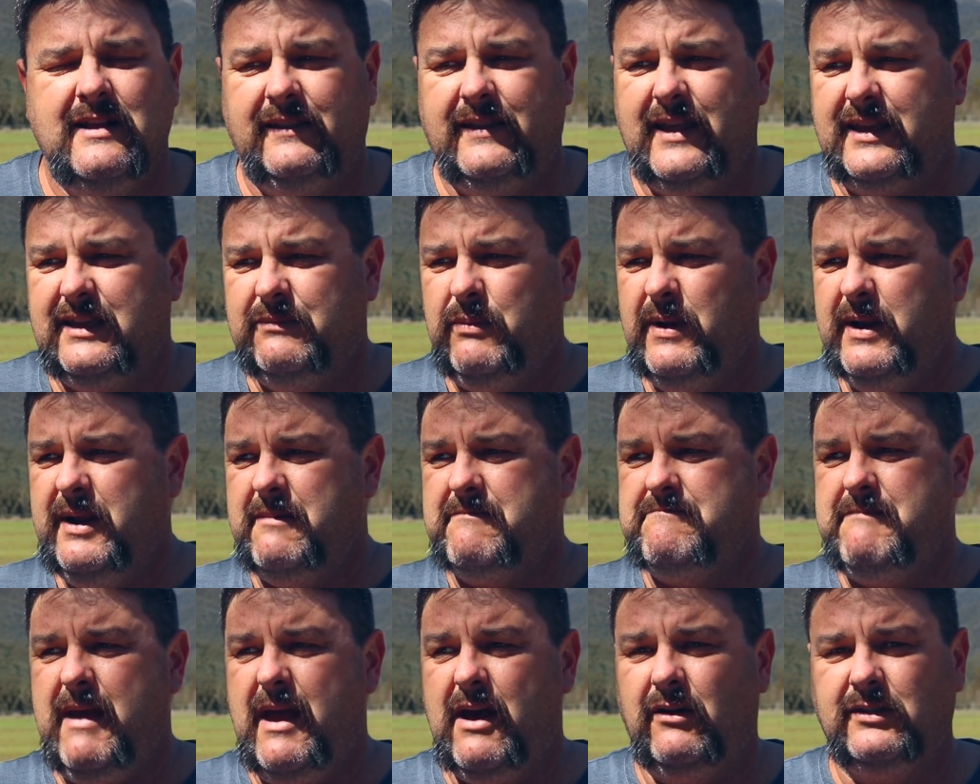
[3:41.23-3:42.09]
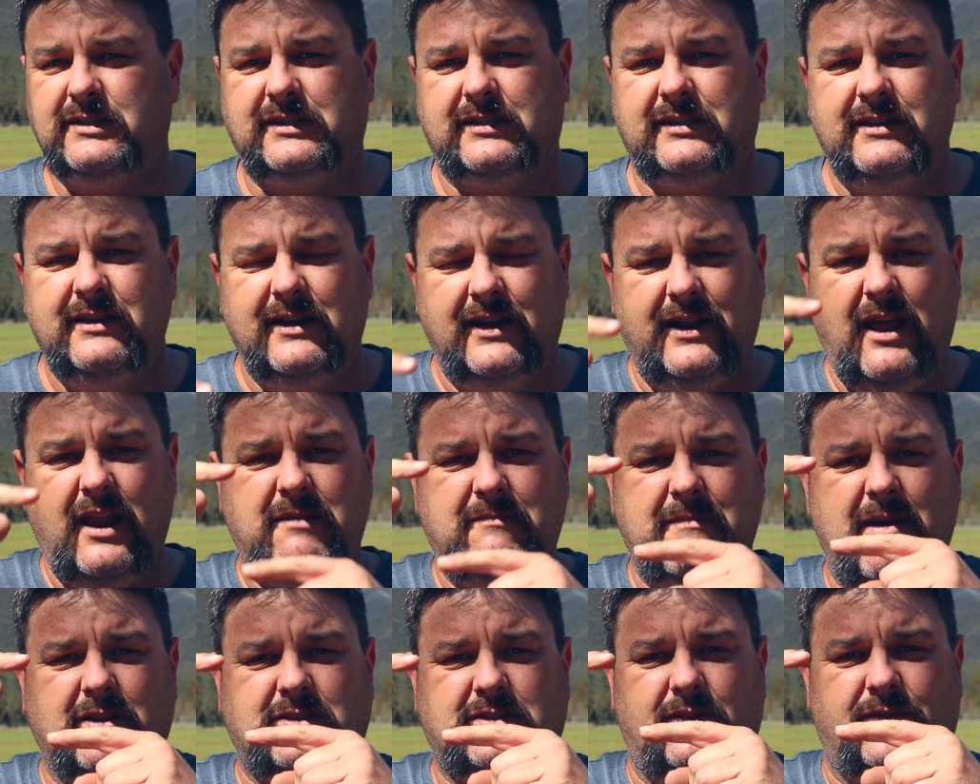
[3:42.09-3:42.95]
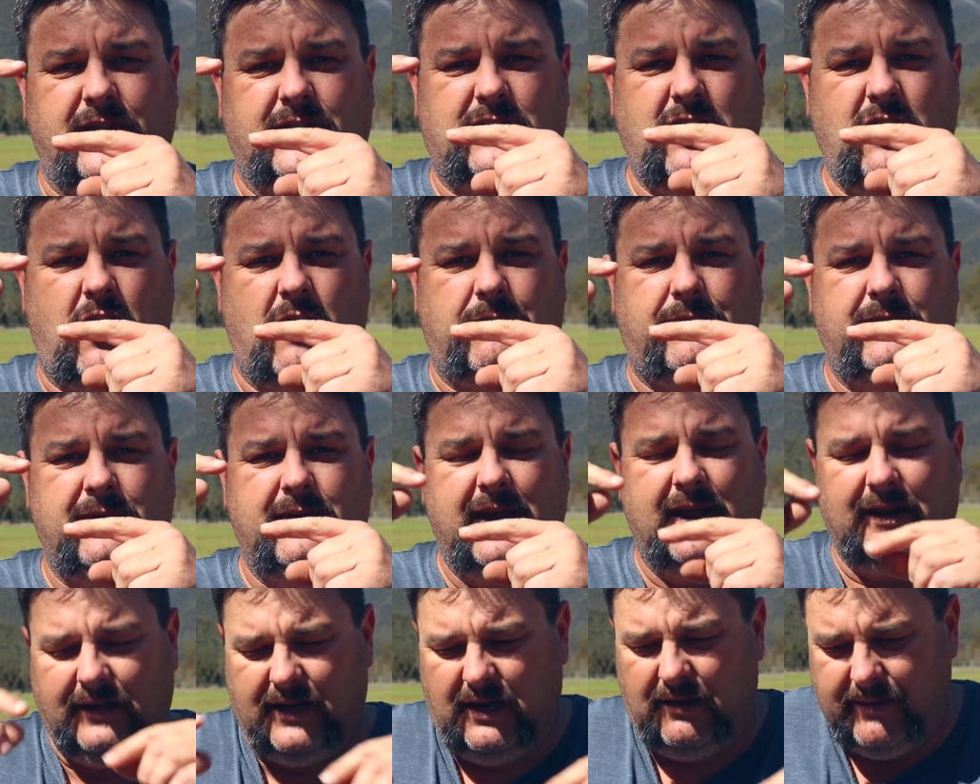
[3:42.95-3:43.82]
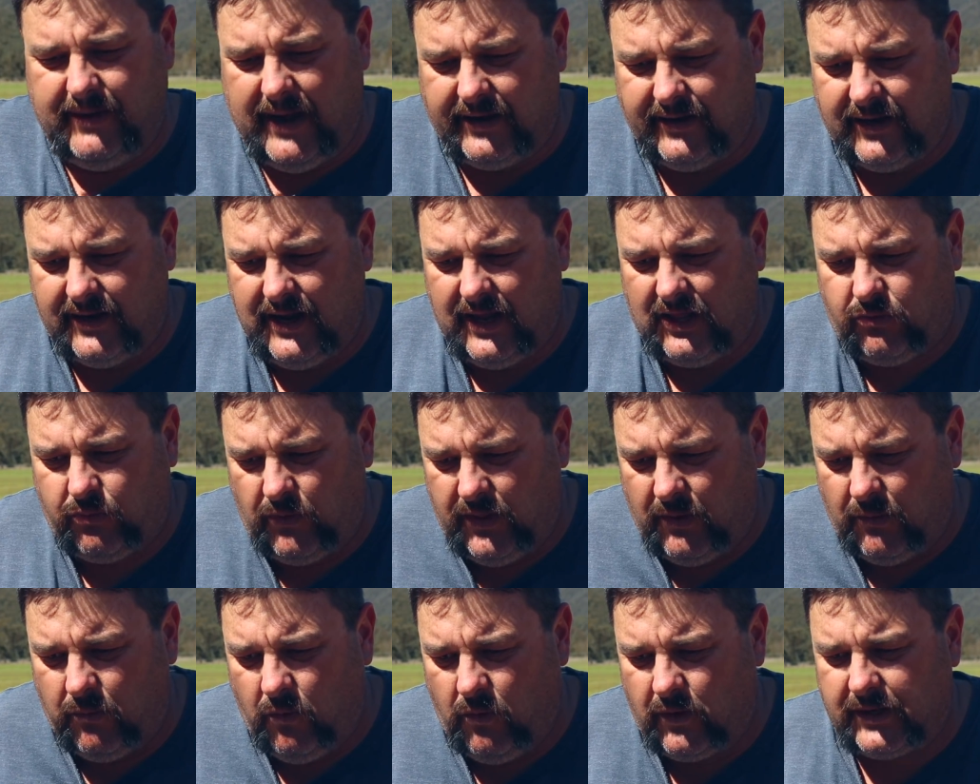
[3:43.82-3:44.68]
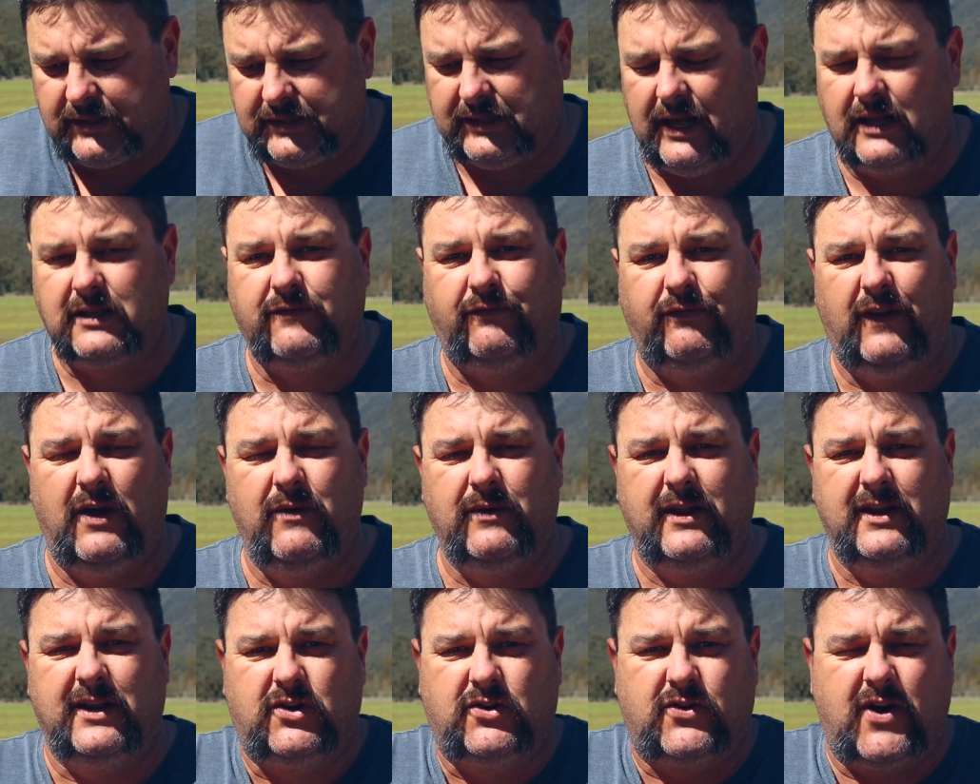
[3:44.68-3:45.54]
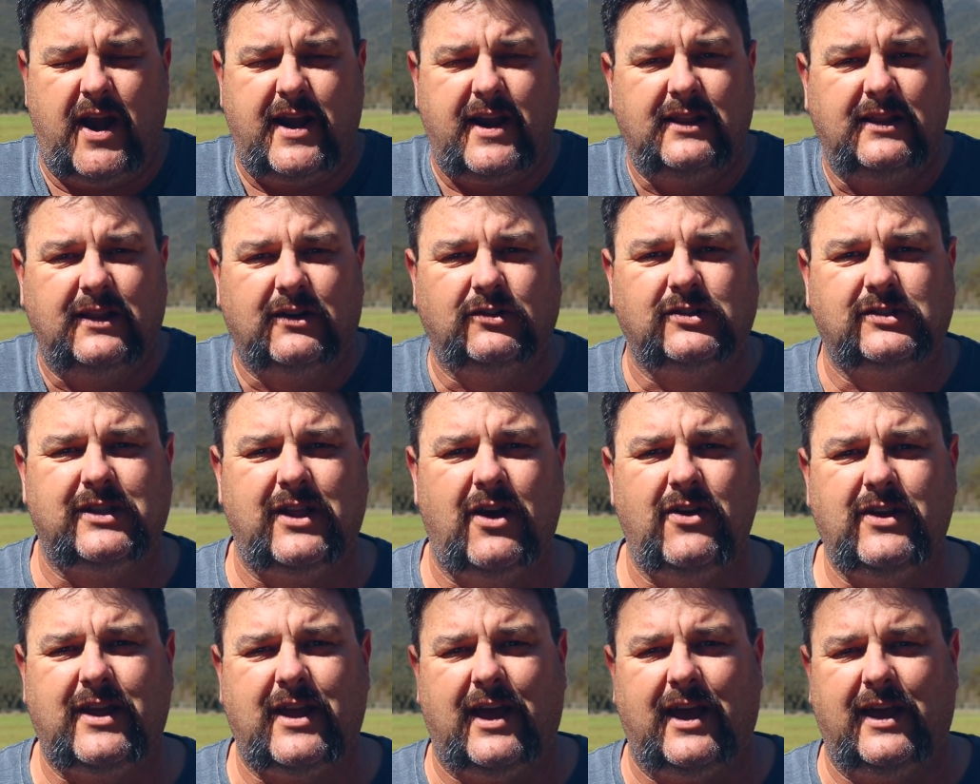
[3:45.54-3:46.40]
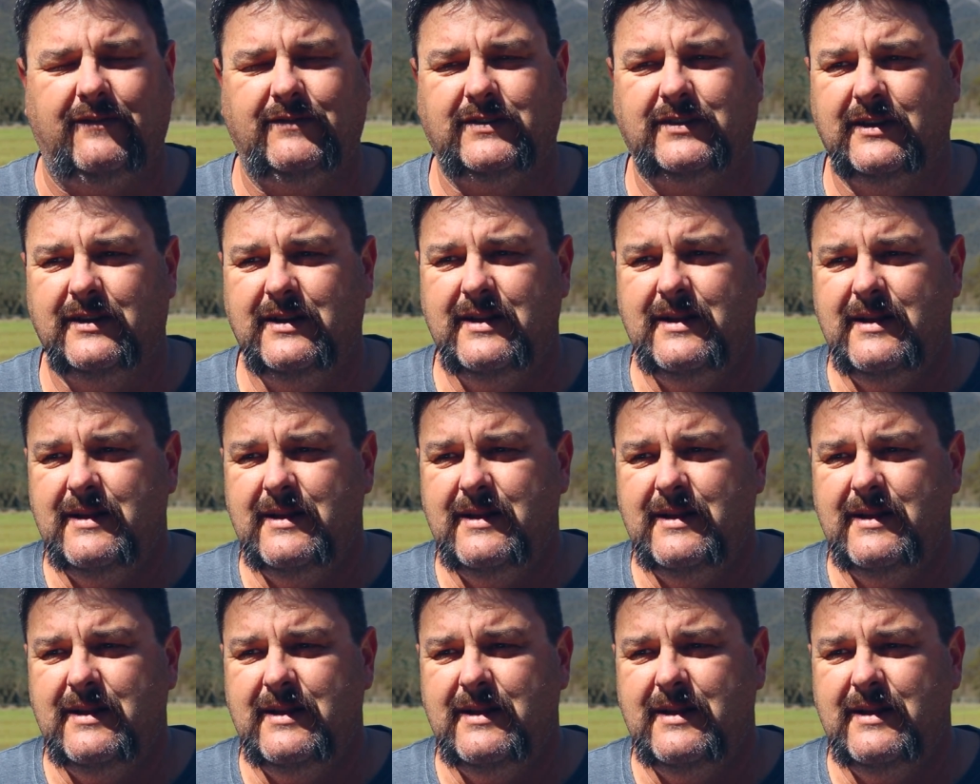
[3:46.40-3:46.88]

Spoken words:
Now when it melts, it only melts on the top and a little bit underneath when the water starts flowing and creating little snow caves.